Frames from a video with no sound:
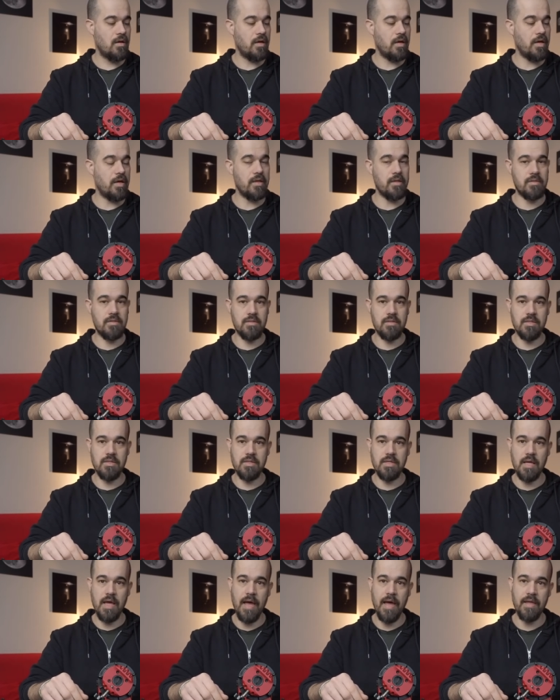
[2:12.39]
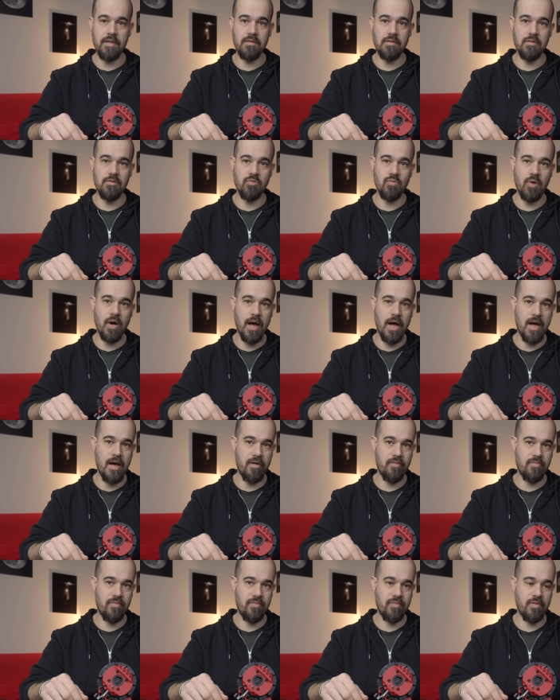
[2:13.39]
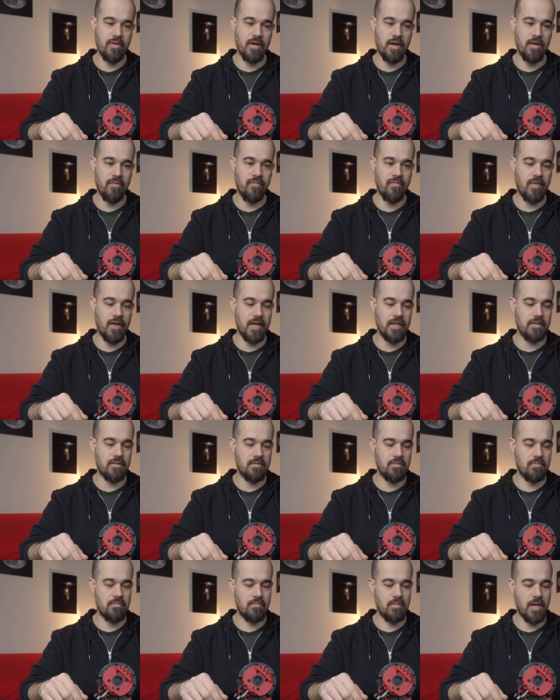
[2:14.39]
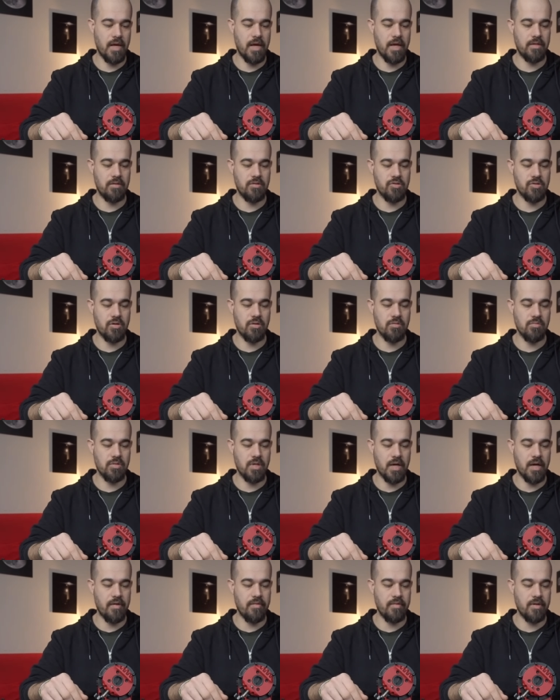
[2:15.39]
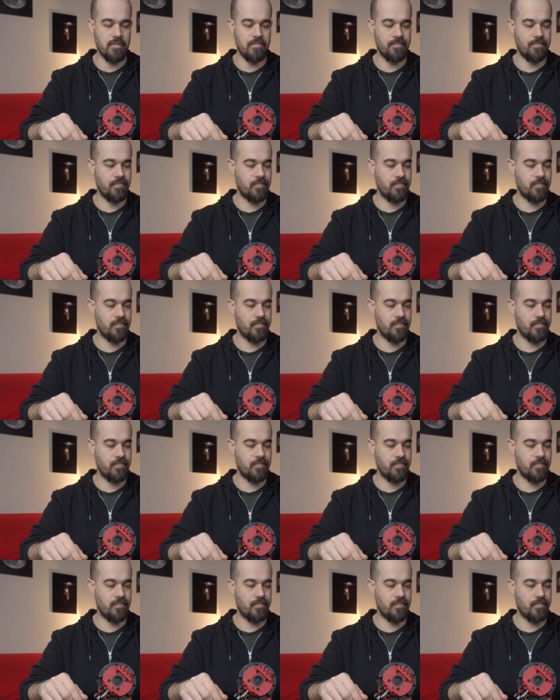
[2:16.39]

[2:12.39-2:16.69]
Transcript: it's handy to have a flat head screwdriver